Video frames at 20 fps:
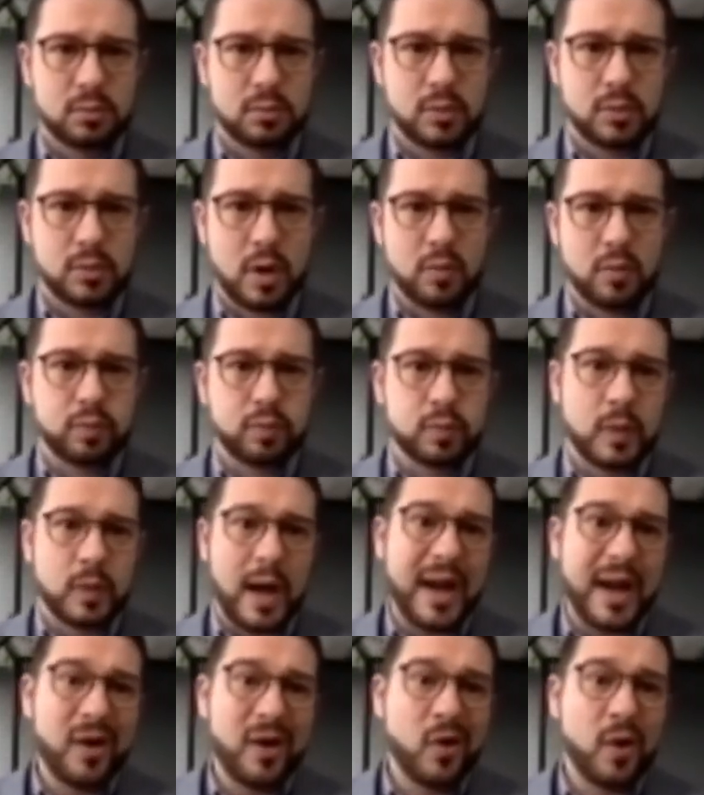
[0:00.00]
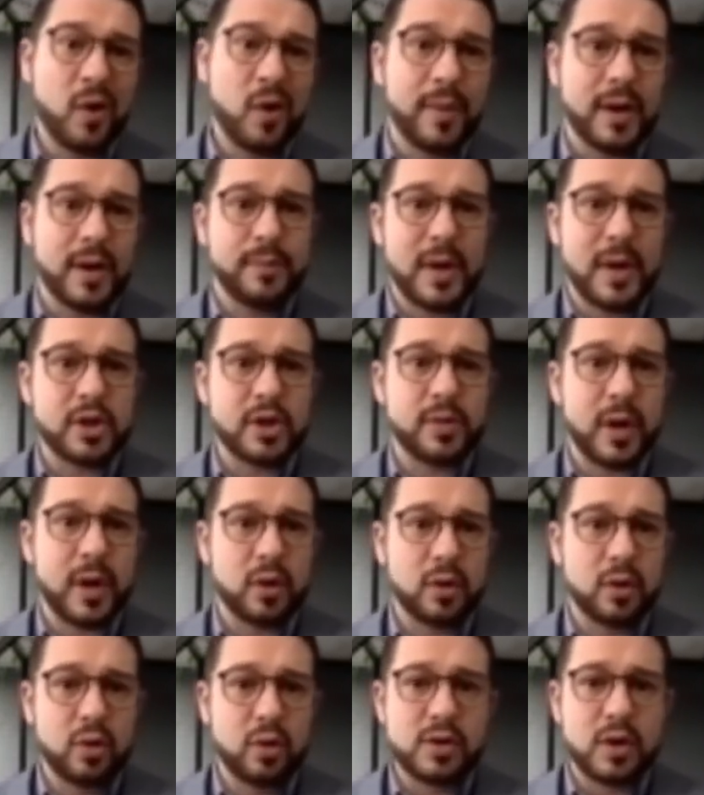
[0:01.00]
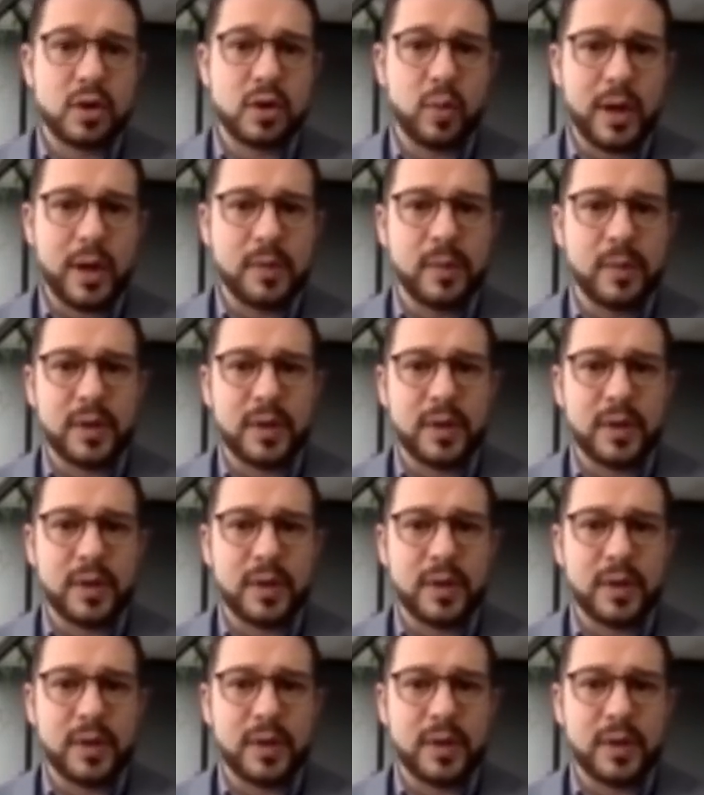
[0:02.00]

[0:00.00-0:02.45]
Well, I don't know much about losing weight,